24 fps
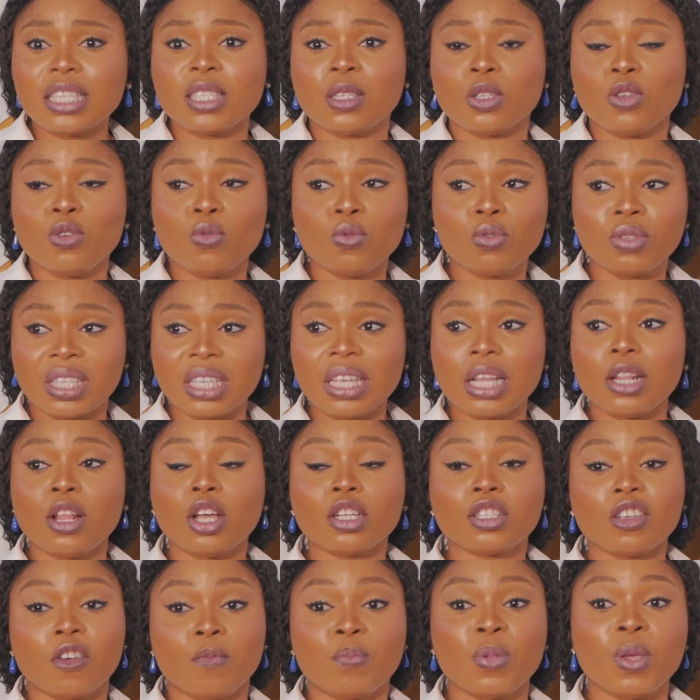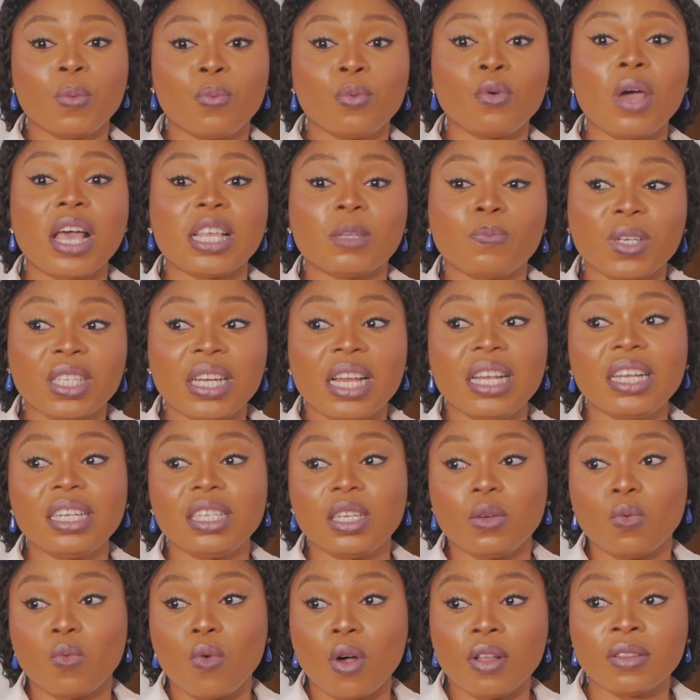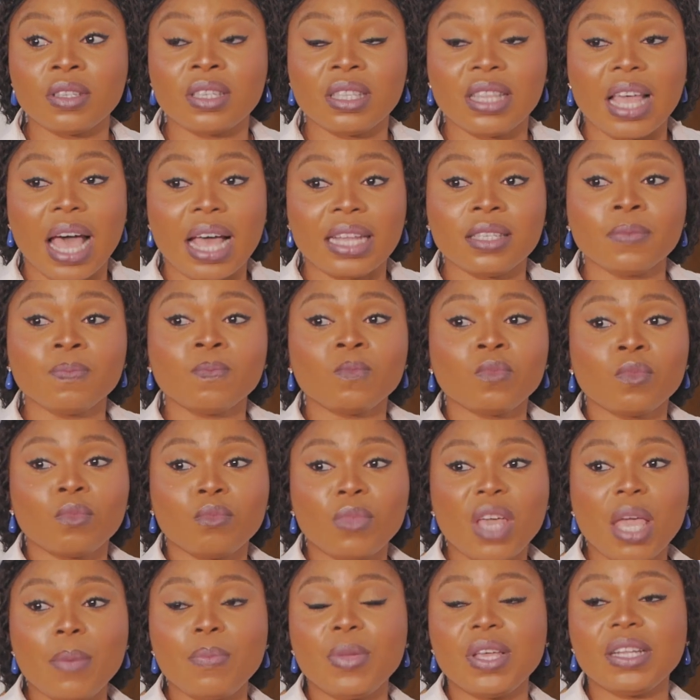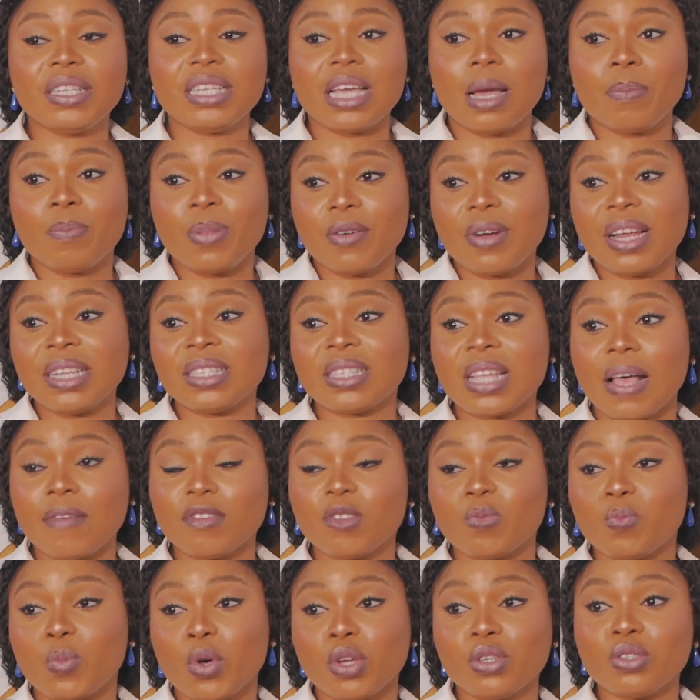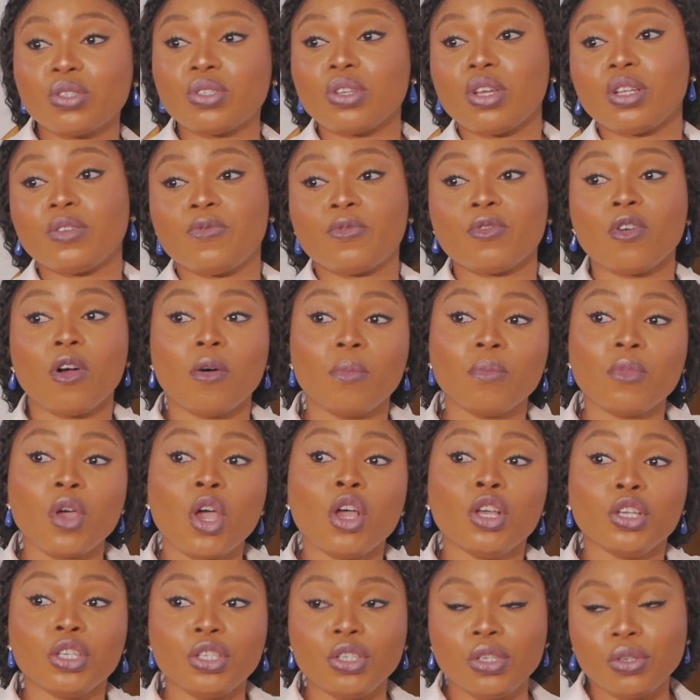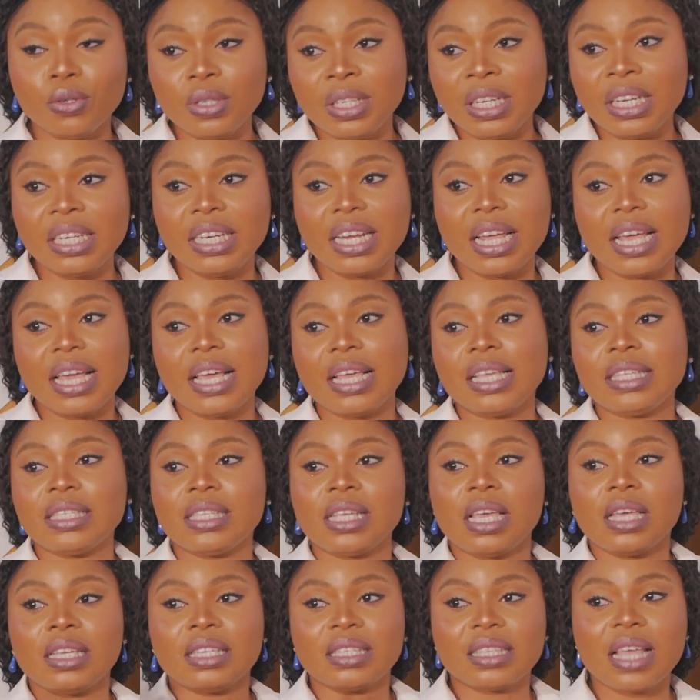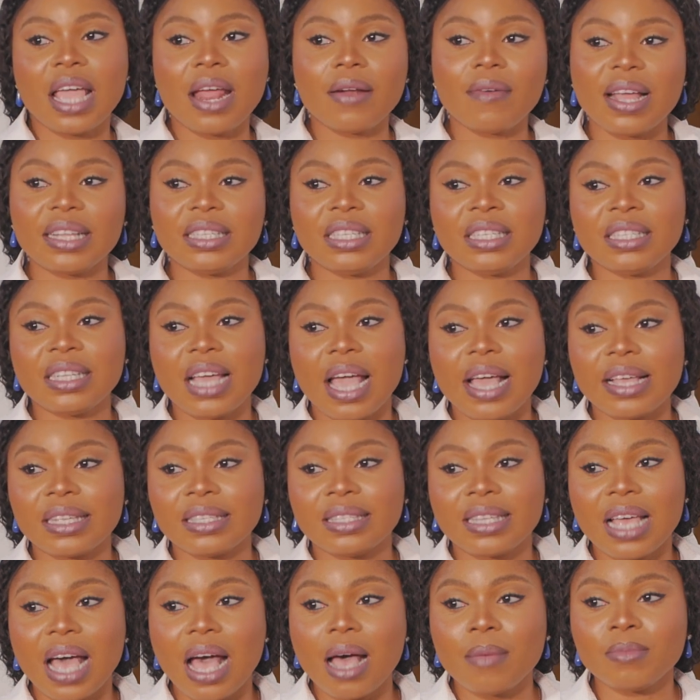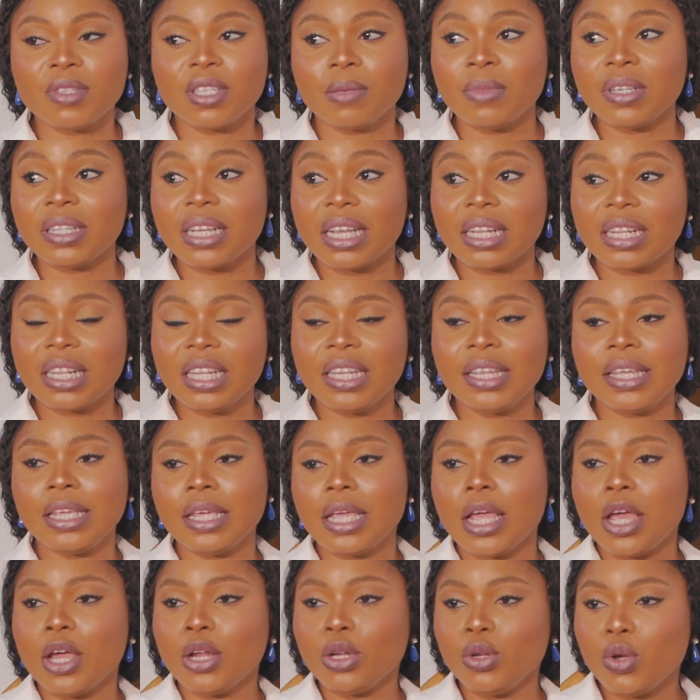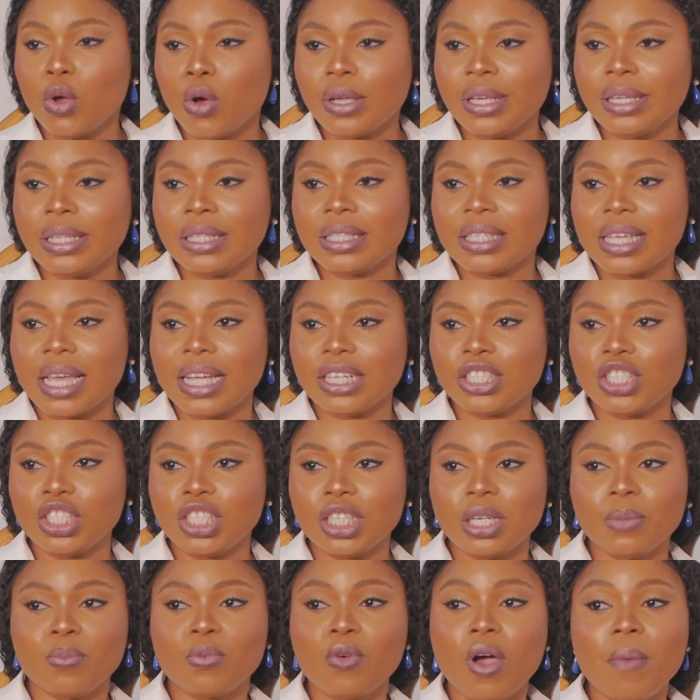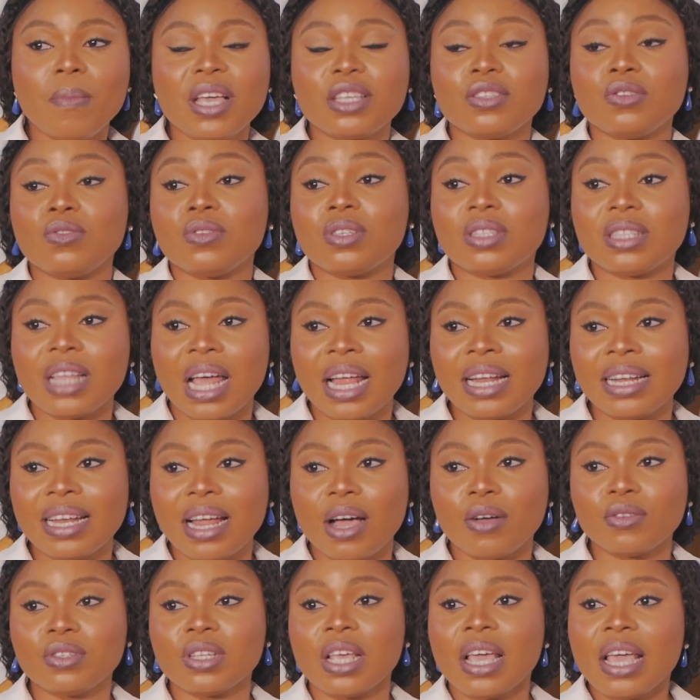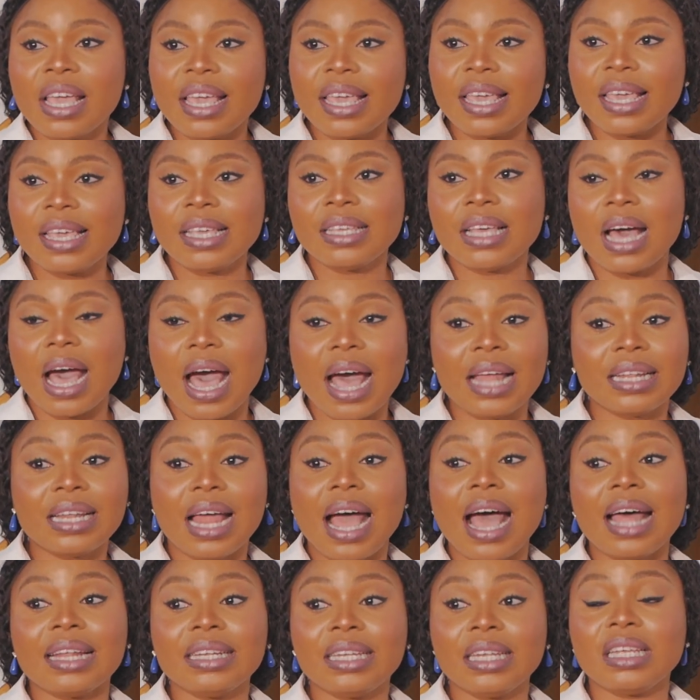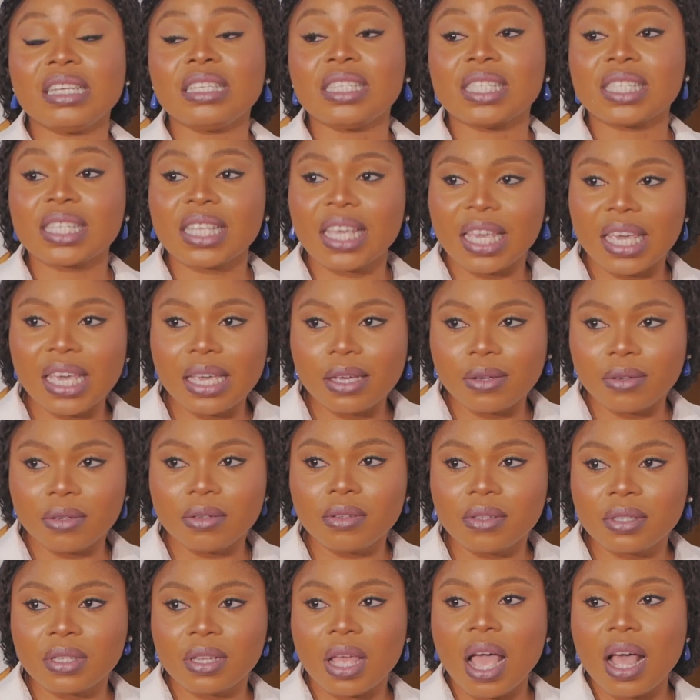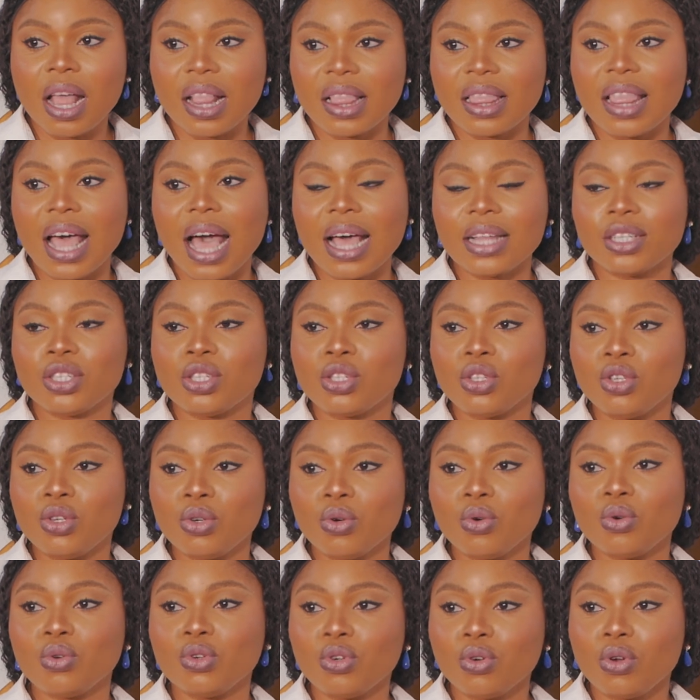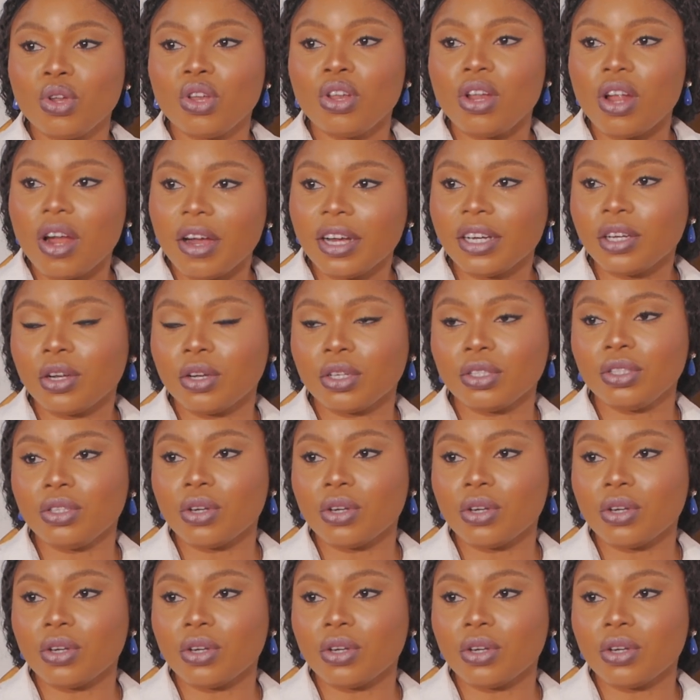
You will see lots of people, especially the ones that maybe their parents have sponsored from uni days, start writing their exams immediately, no internship. What makes you stand out are the skills that you learn on